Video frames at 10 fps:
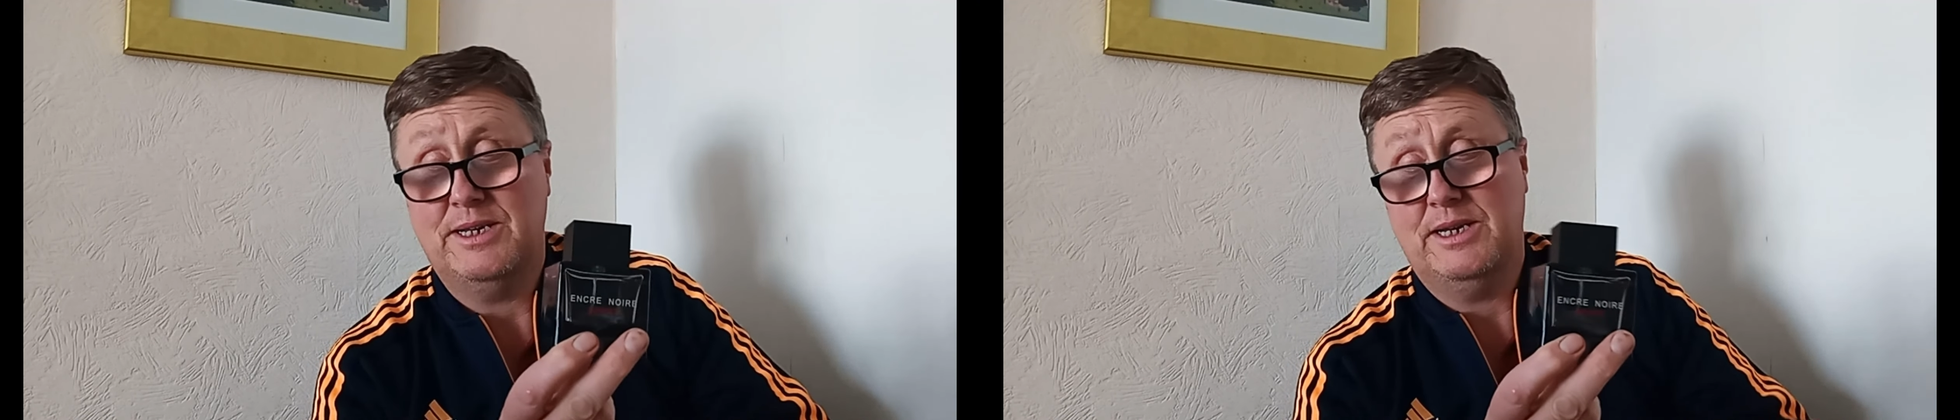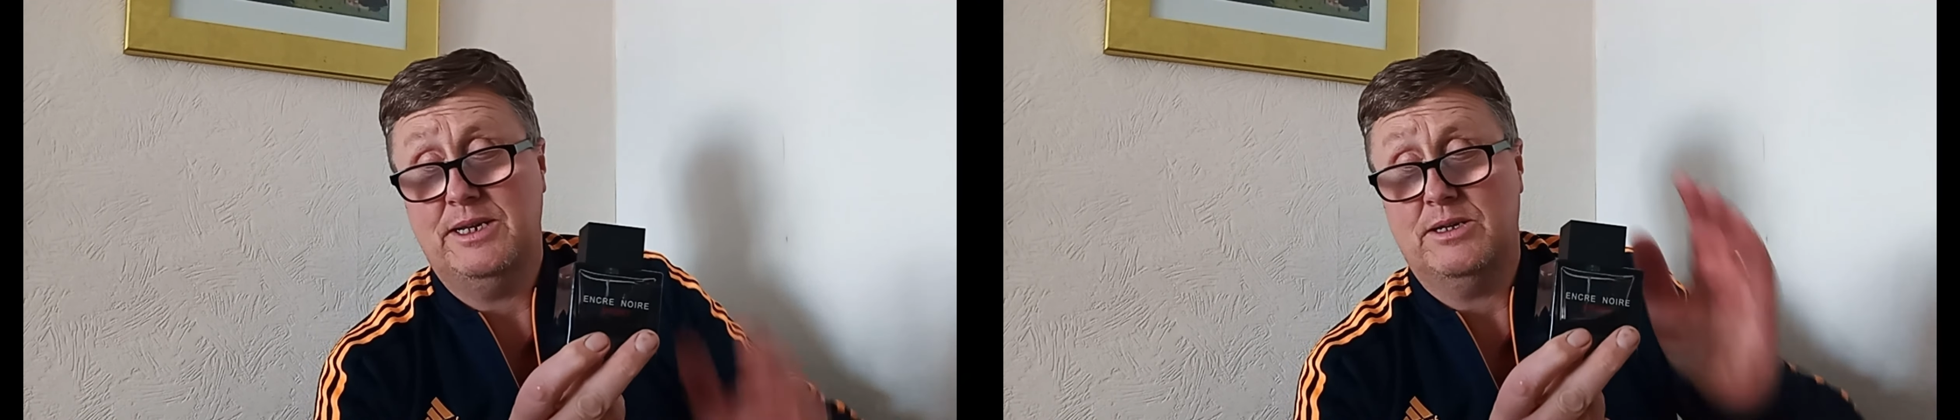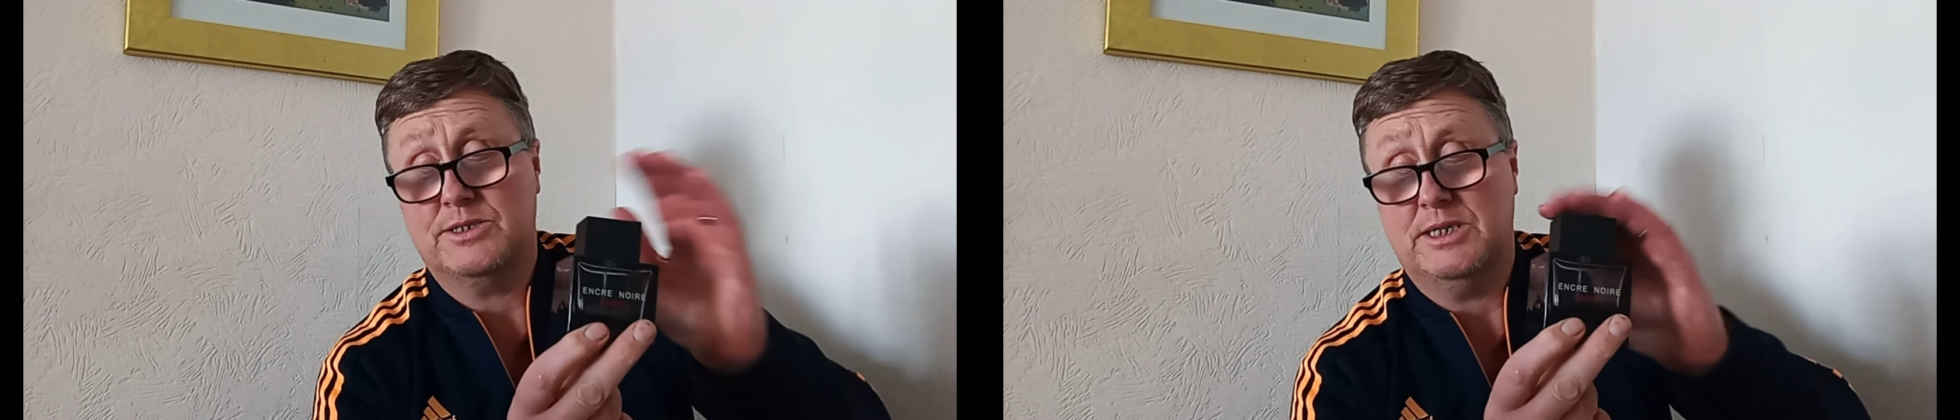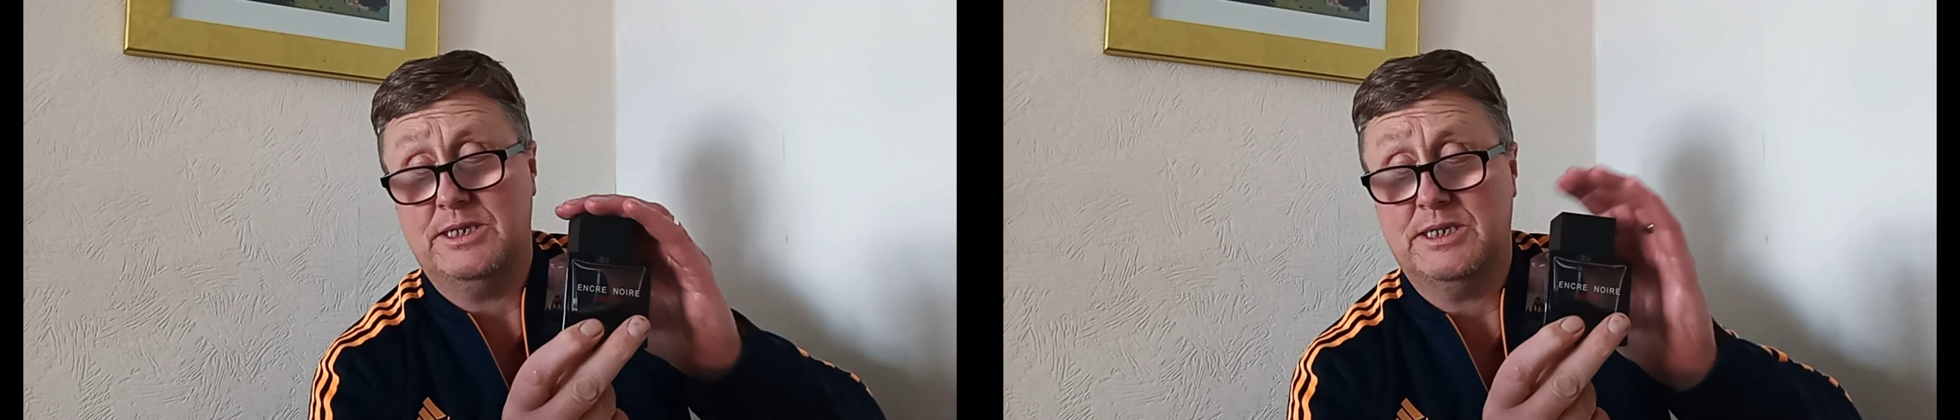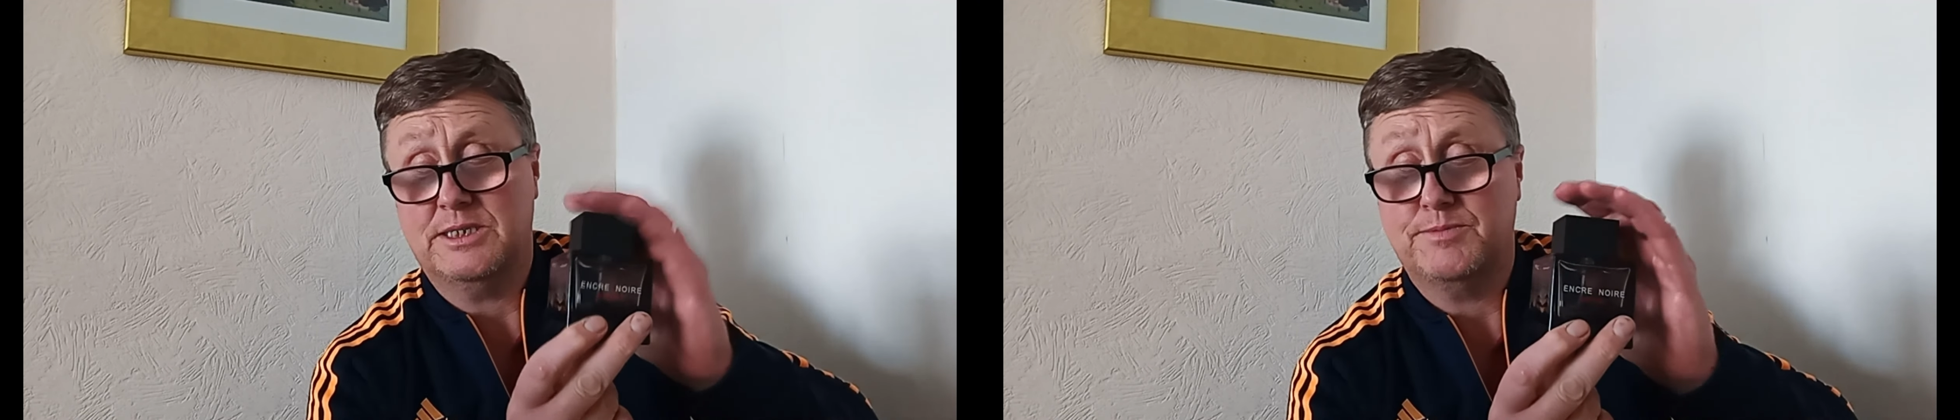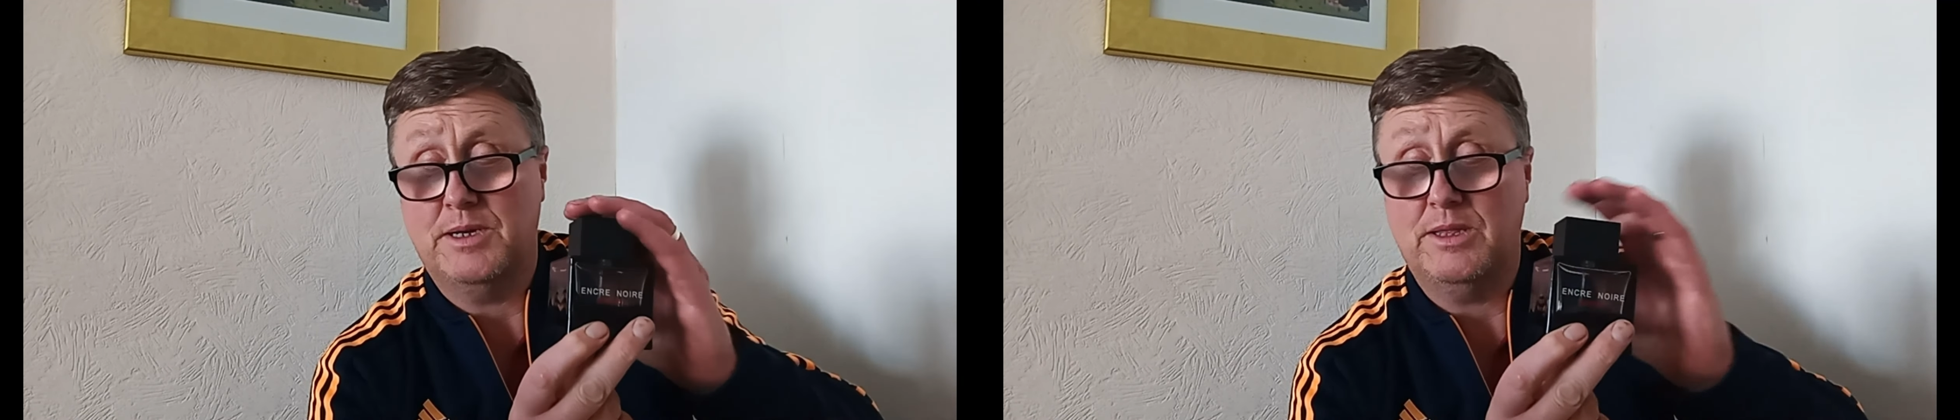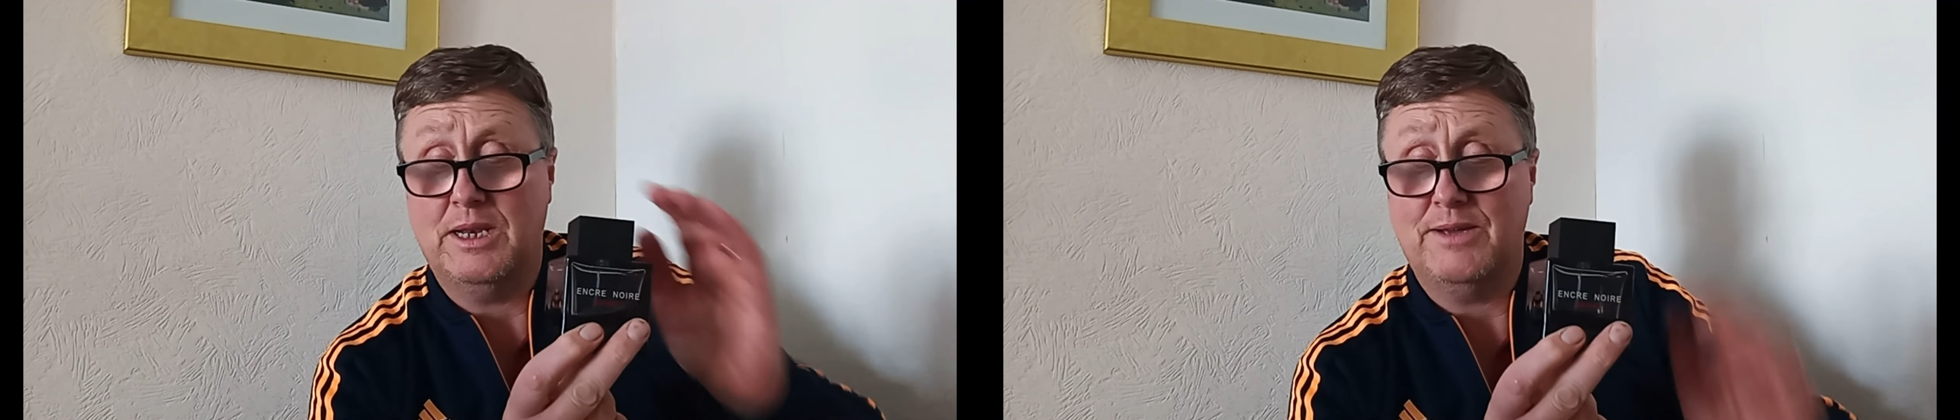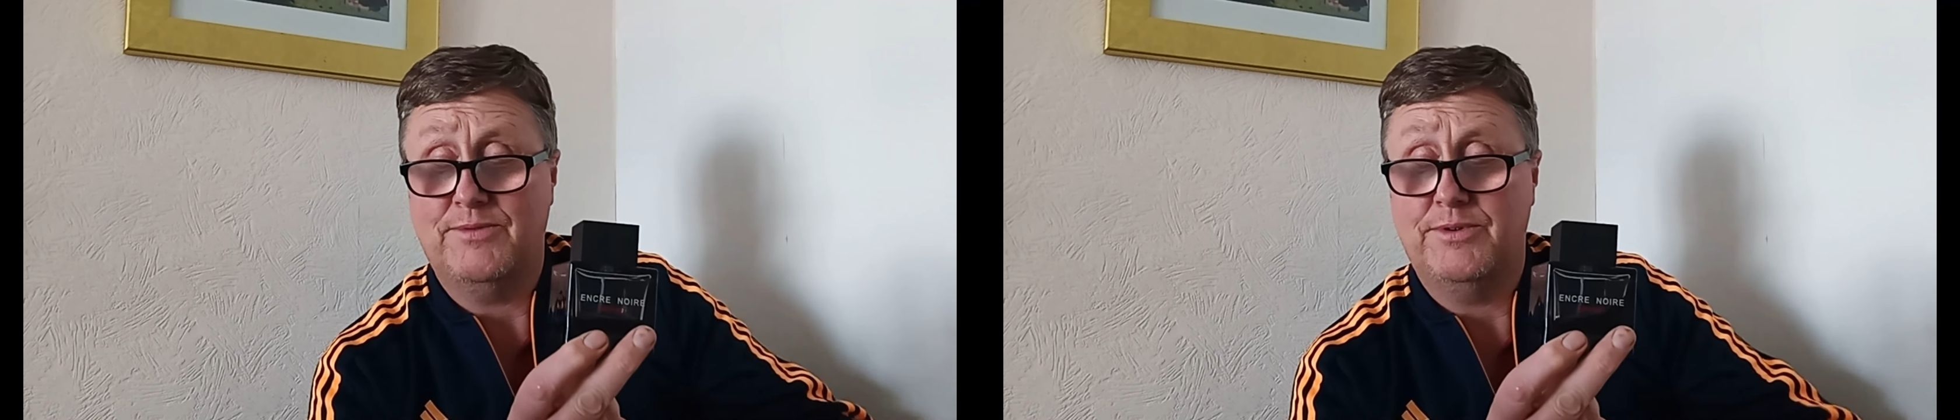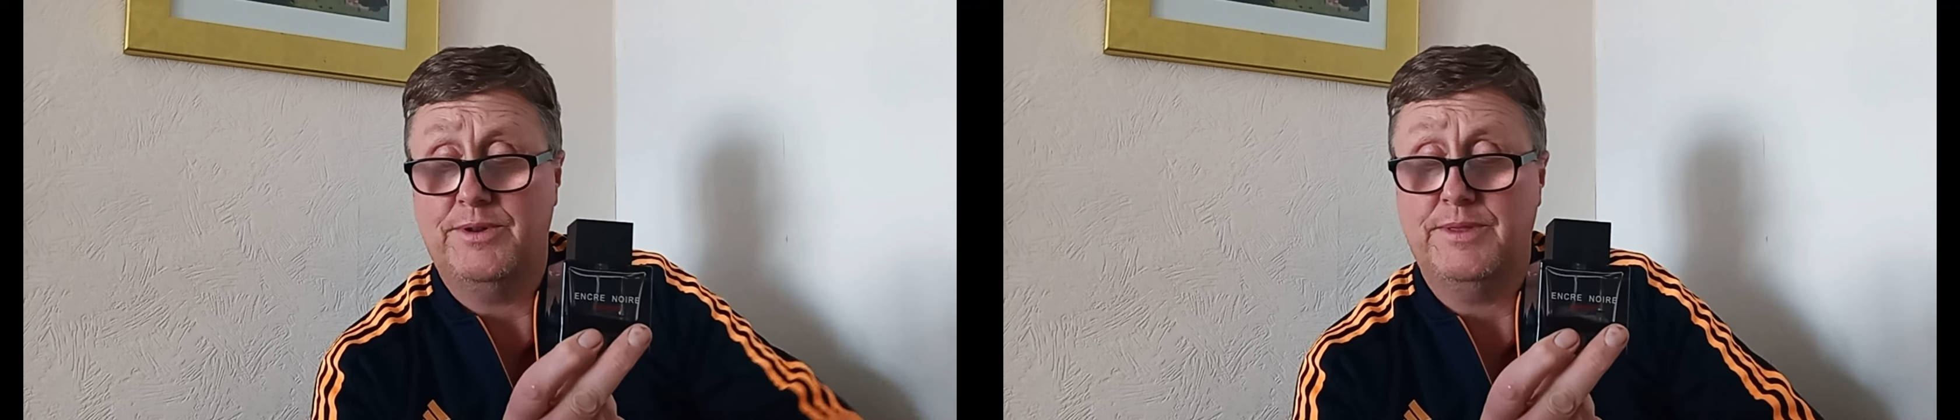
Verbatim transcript: Now so you can smell the lavender